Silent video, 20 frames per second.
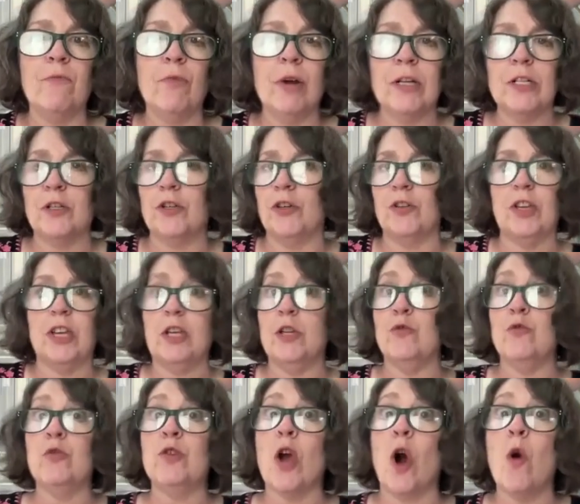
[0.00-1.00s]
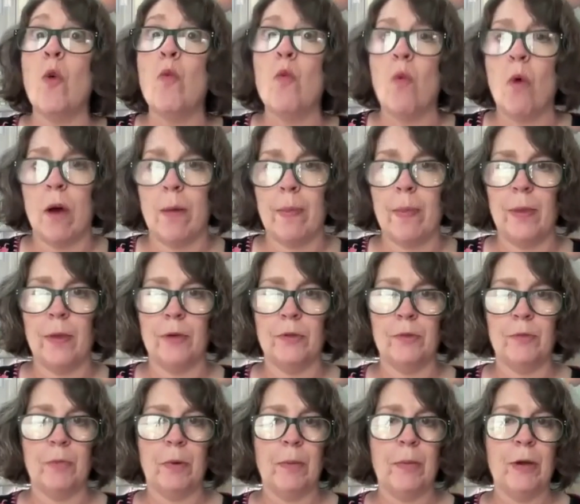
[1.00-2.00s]
register that you don't want
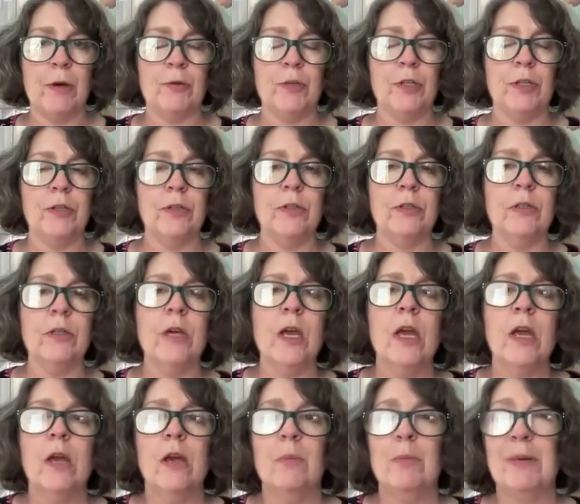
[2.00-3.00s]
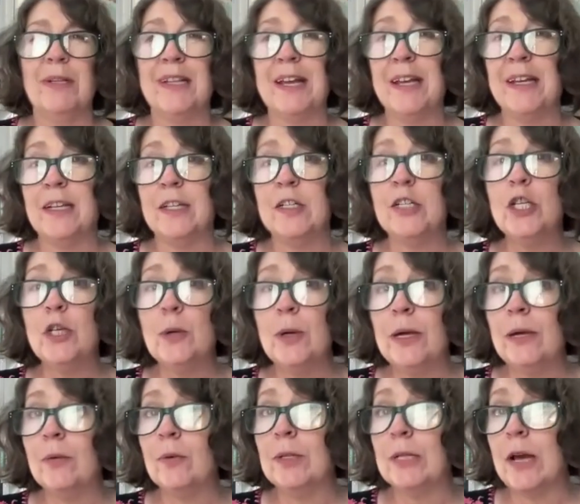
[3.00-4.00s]
those promotions. But they can do
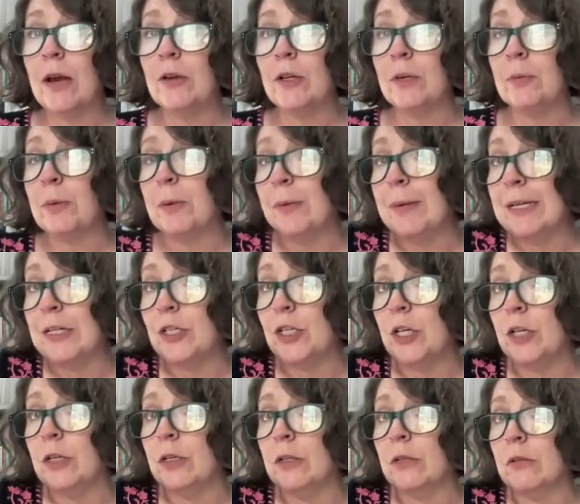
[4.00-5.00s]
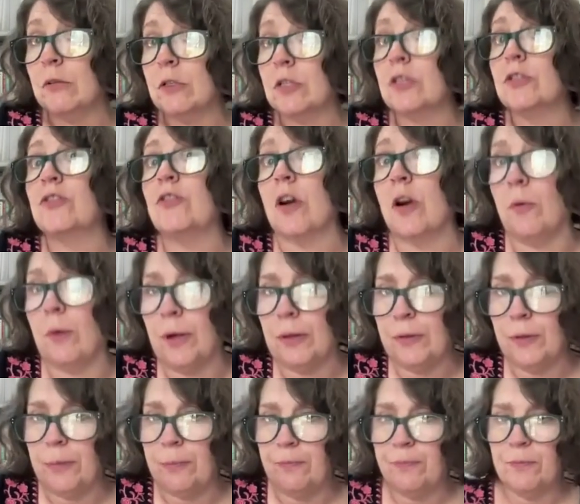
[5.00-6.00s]
it without your permission to start with.
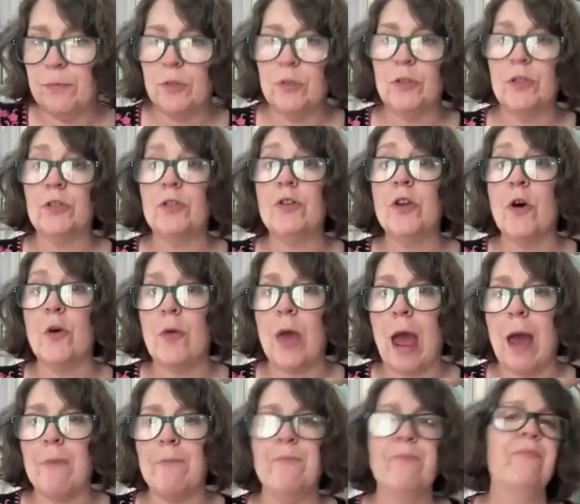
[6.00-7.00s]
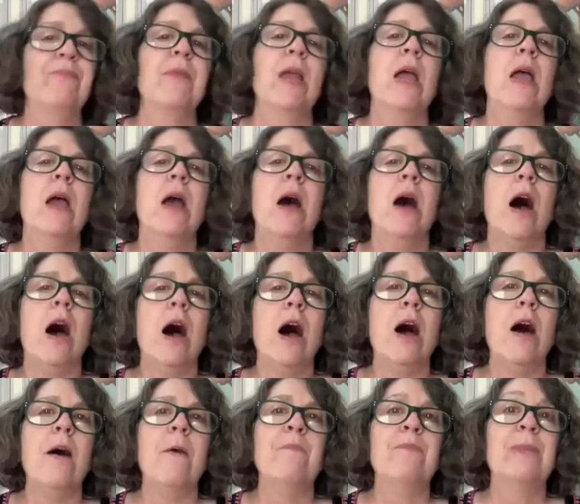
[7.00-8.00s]
So just know that.
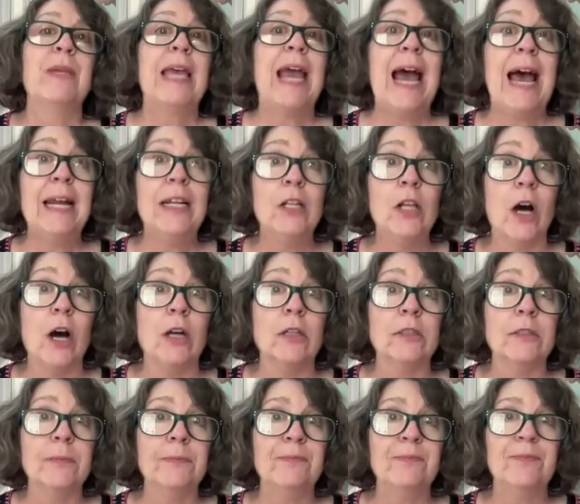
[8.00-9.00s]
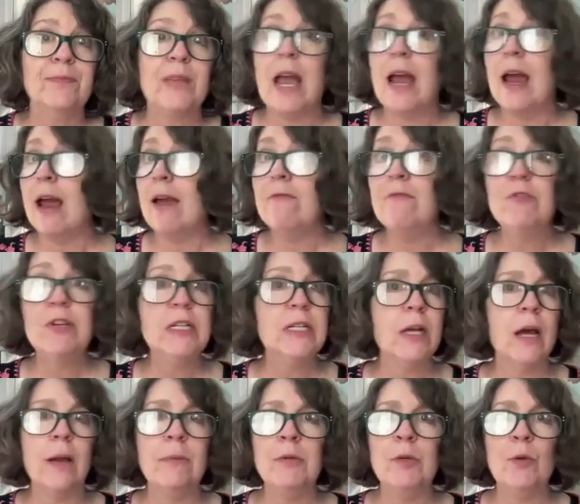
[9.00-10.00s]
Catalogs. Every
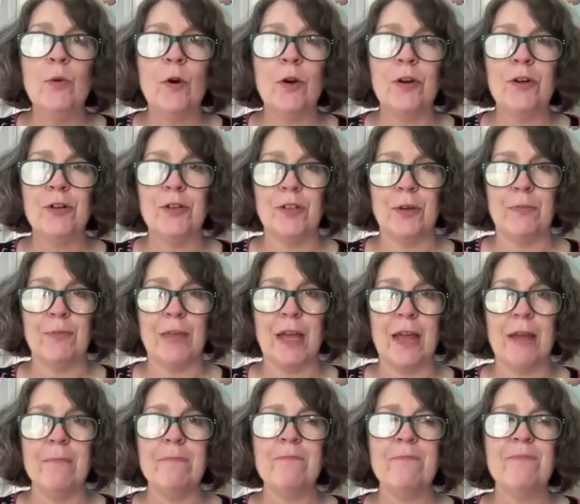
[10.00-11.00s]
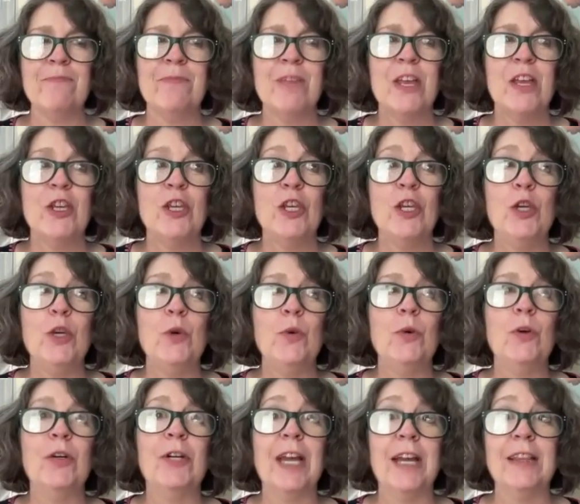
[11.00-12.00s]
time you order something, you
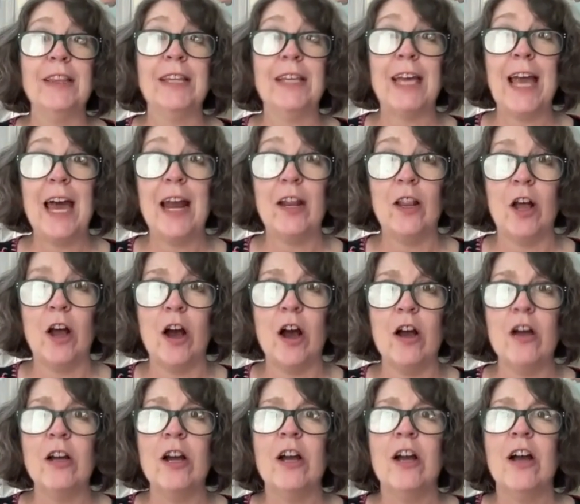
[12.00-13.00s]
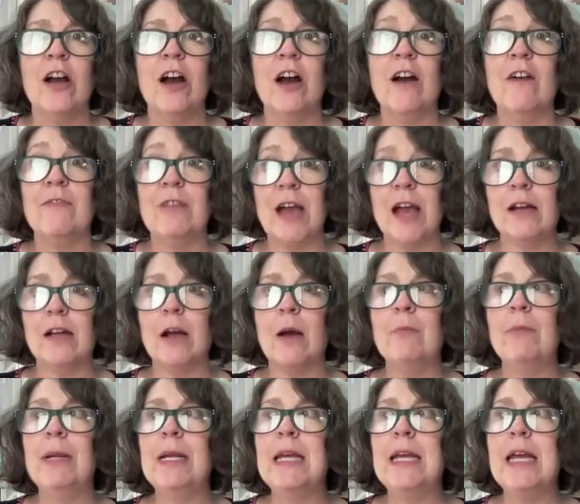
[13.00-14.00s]
will get the catalog of that
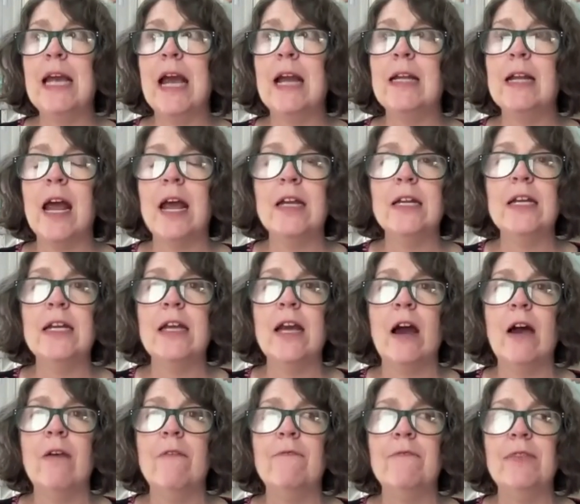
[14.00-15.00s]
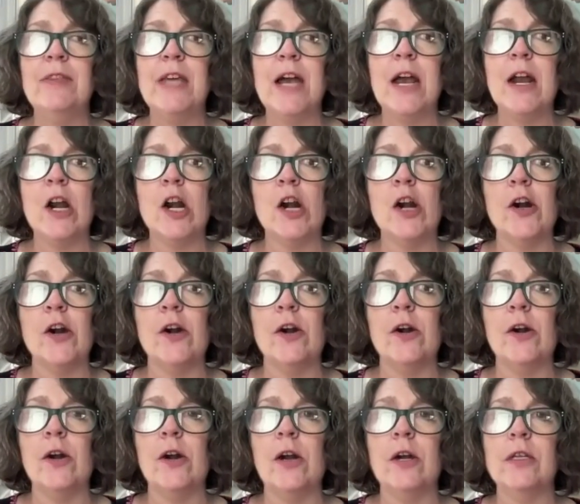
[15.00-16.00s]
company and any of
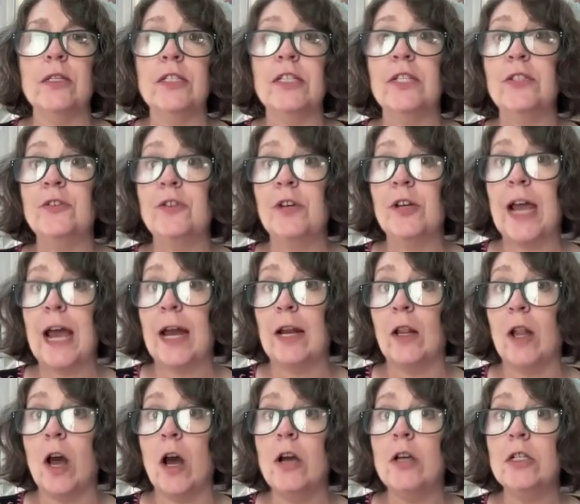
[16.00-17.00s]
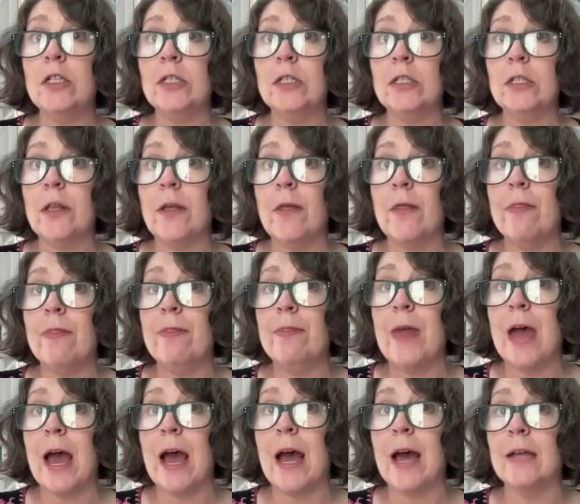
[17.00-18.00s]
their sister catalogs
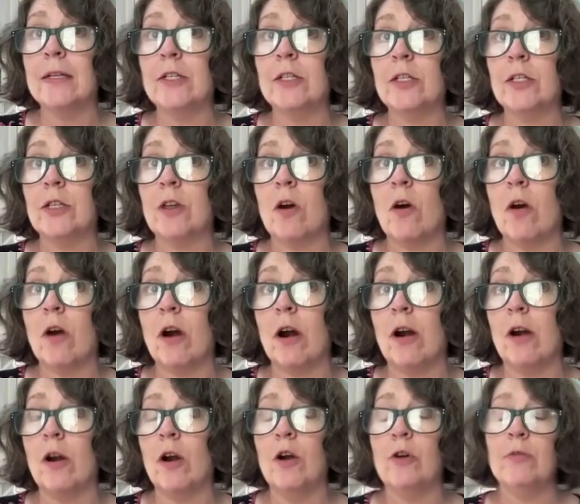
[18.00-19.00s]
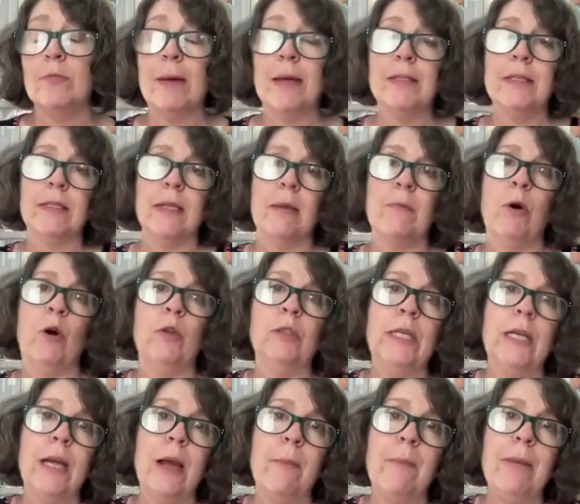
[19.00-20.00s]
that are owned by the same
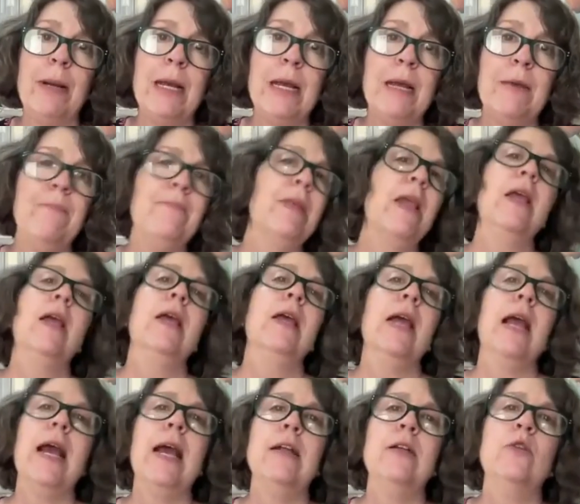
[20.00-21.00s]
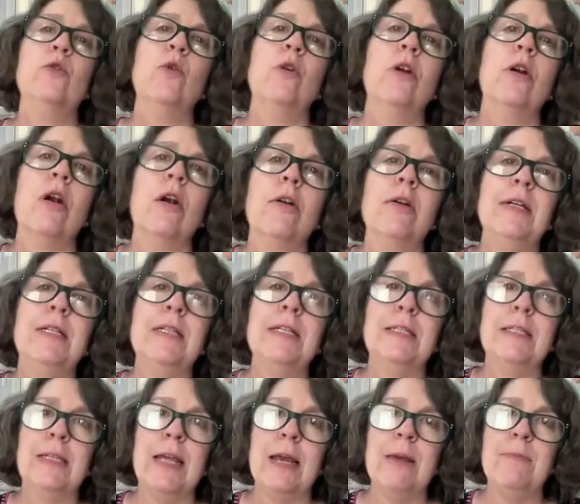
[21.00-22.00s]
holding company and or are in the
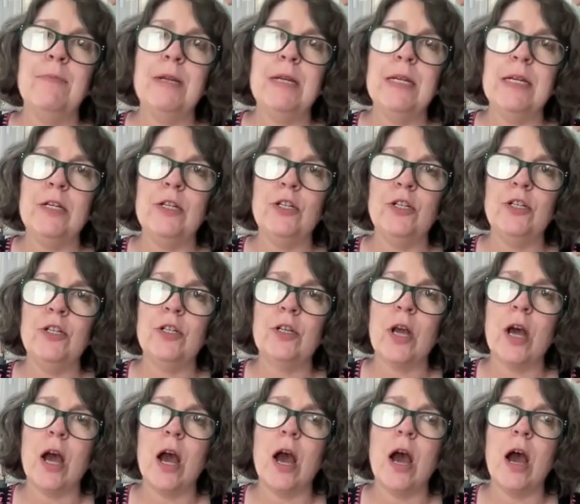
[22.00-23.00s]
same niche